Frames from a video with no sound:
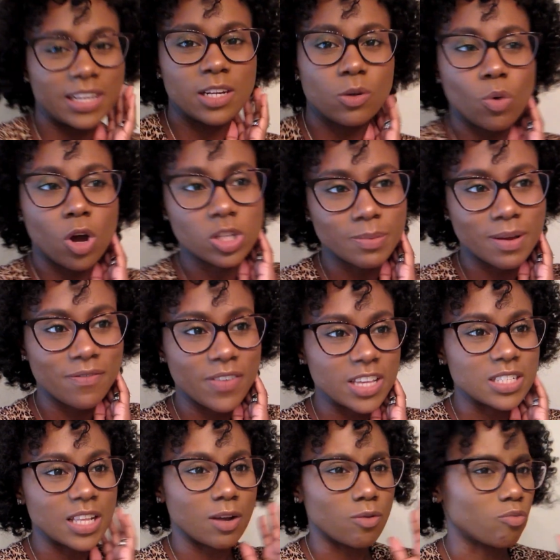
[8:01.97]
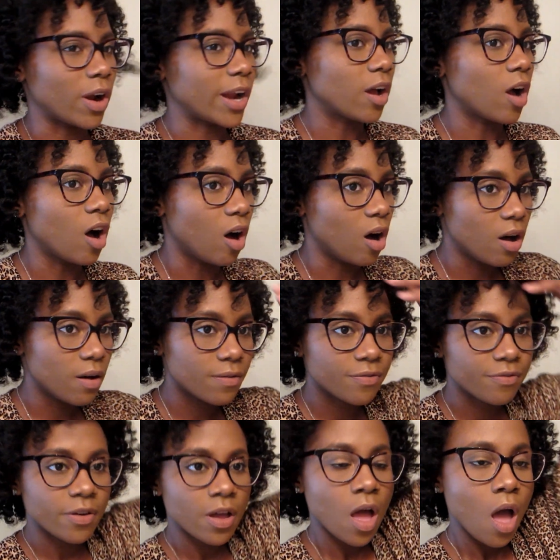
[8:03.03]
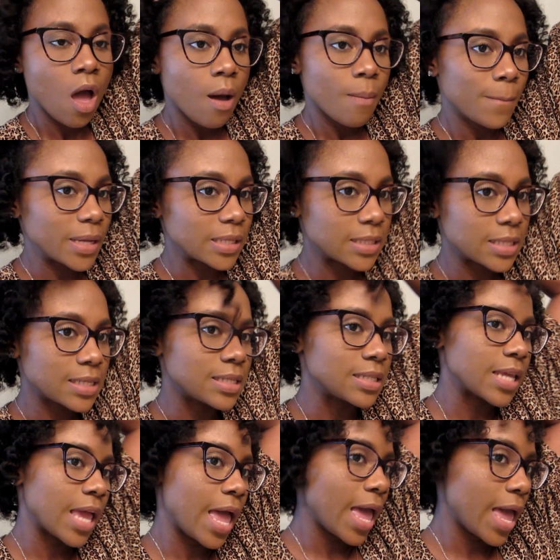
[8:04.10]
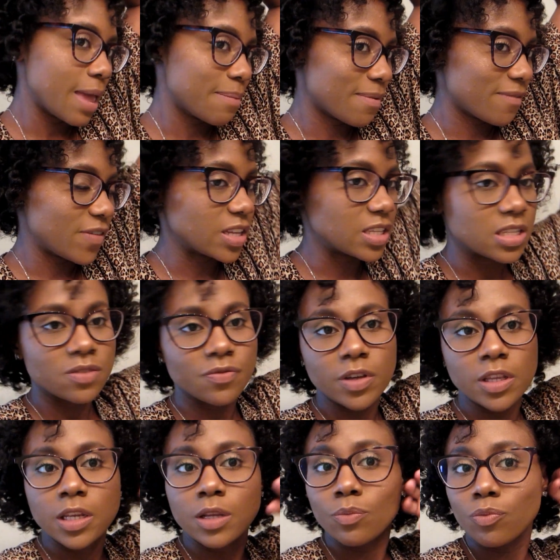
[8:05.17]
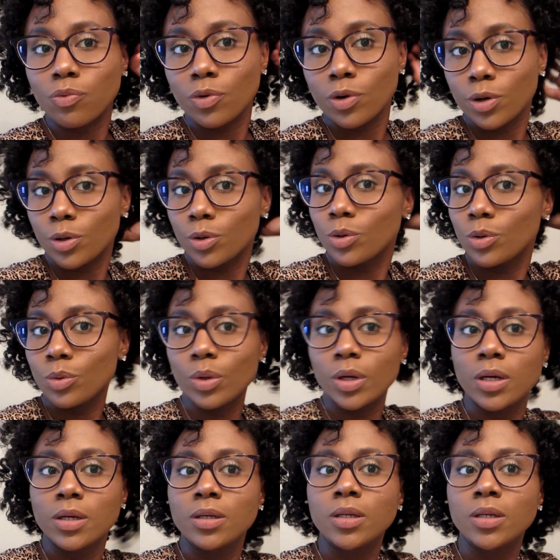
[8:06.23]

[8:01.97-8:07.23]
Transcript: need to wash my face like right off. But today my face is feeling real